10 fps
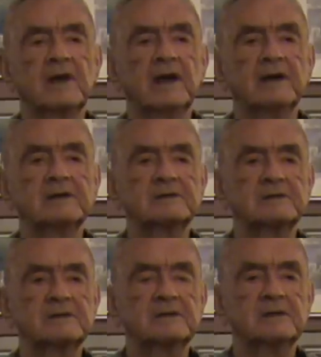
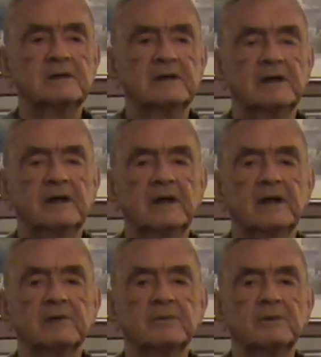gas,
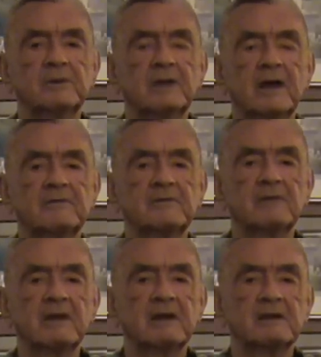and we would have to
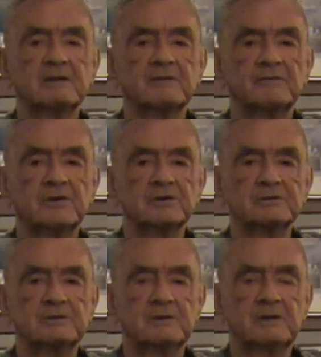land at the
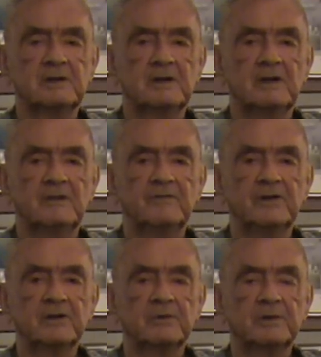first
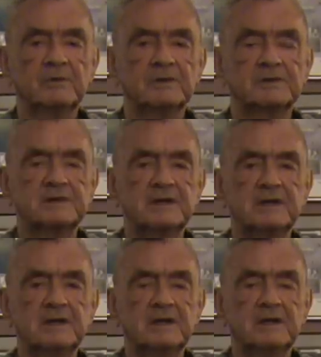field we would
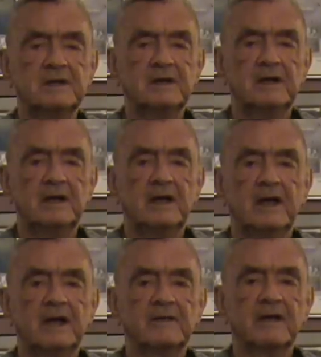see,
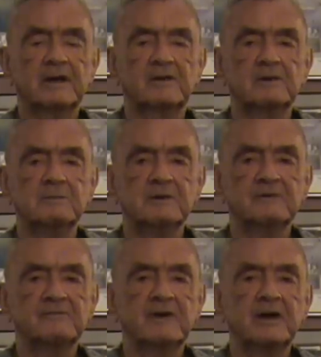and that could be
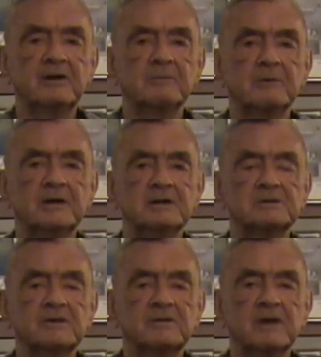a fighter
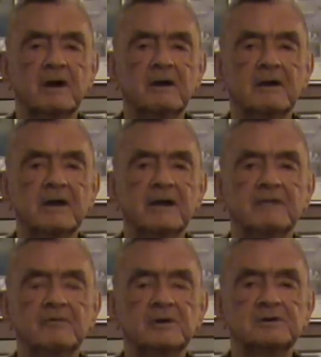base of the
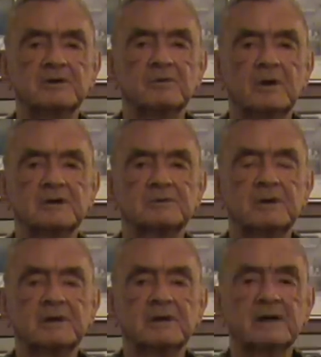RAF, which it was
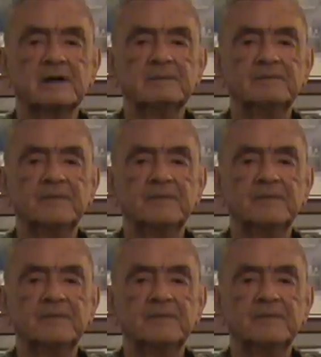one time.